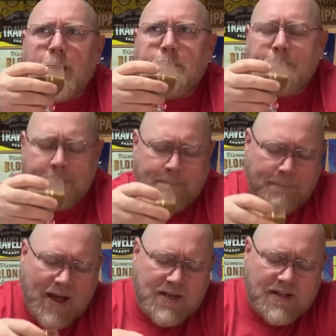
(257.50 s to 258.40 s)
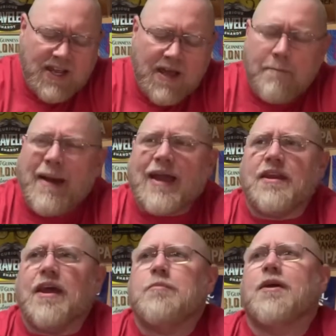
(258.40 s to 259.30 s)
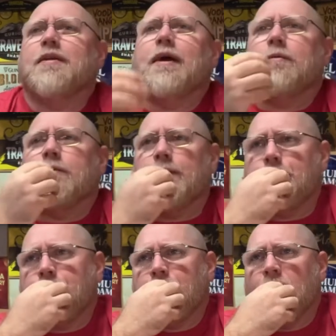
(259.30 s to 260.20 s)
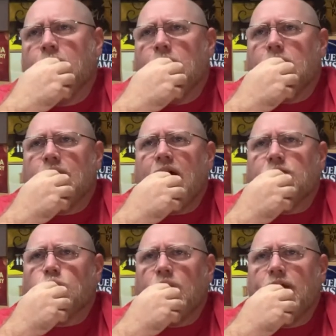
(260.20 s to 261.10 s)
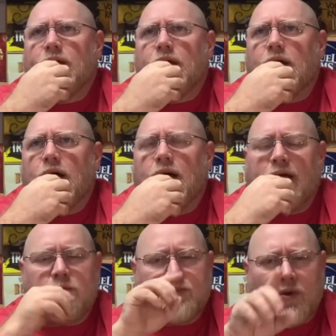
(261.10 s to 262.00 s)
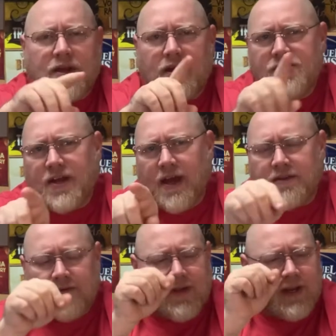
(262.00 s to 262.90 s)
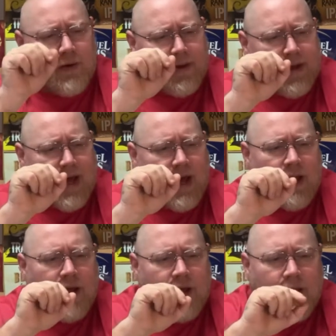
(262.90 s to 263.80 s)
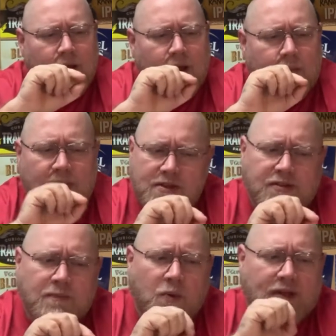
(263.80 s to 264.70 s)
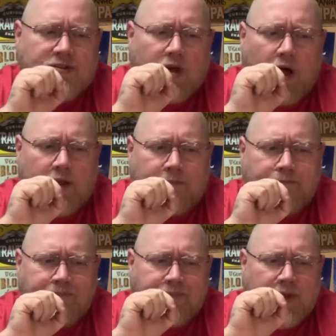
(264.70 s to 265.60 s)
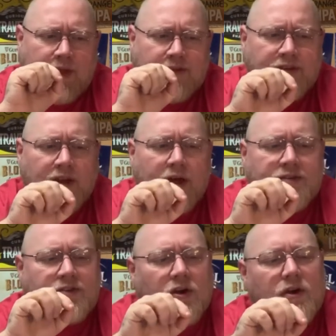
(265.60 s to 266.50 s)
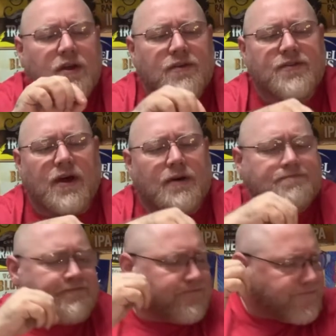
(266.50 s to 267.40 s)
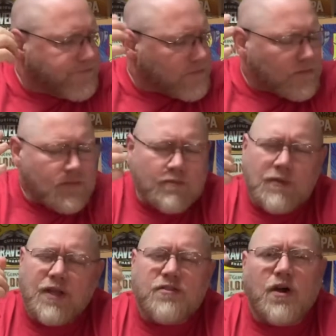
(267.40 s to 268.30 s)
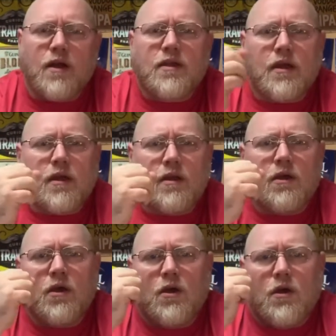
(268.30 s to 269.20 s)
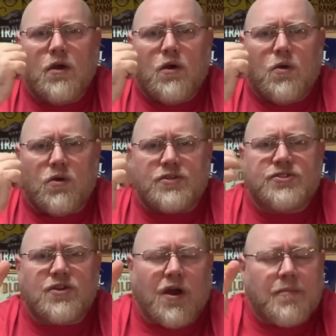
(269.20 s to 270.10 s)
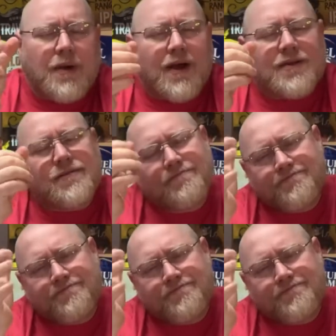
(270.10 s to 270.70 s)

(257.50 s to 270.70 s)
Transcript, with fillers: Hmm. I did the uh, macadamia nut one last week. Uh, that was pretty good. Check out that video on that. But this is pretty solid. Is it as good as a Uh, Dunkin' or a Starbucks?